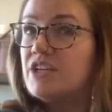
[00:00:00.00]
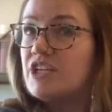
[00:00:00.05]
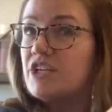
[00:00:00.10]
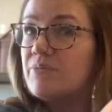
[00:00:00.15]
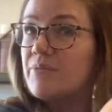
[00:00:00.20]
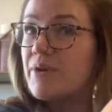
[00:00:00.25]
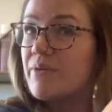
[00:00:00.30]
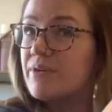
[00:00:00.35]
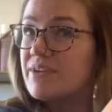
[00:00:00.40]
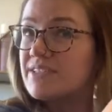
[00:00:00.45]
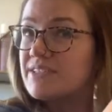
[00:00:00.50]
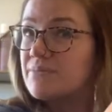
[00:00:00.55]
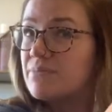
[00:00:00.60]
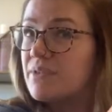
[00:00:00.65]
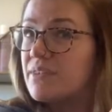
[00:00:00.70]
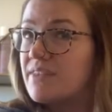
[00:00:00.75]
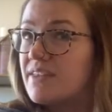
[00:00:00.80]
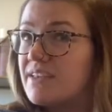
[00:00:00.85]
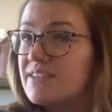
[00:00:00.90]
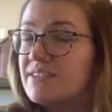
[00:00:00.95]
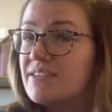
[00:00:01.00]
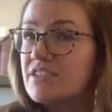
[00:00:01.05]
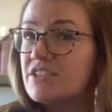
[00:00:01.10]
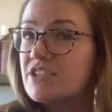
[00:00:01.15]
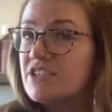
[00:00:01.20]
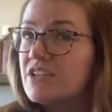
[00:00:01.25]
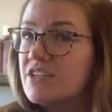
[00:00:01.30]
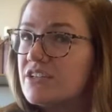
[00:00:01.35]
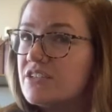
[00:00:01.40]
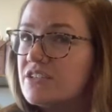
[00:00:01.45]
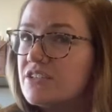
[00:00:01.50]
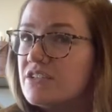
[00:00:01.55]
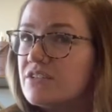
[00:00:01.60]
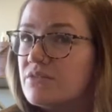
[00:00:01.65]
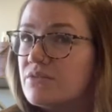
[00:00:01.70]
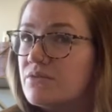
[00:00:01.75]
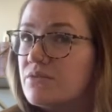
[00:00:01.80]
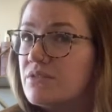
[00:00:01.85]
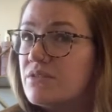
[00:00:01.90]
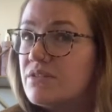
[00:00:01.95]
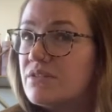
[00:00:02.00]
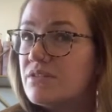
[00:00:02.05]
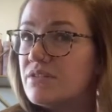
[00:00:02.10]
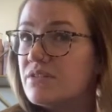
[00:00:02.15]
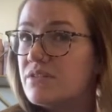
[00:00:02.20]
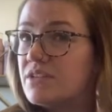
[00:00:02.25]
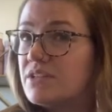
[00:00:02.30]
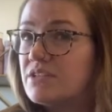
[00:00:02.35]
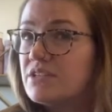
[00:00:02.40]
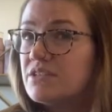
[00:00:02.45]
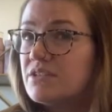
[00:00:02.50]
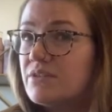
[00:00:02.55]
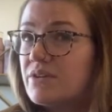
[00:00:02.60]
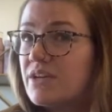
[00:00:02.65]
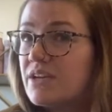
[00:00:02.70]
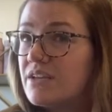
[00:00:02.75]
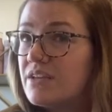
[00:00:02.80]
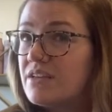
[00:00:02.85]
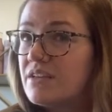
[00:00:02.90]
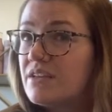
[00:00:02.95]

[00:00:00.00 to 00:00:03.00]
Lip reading: you might want to split that section in two and do it.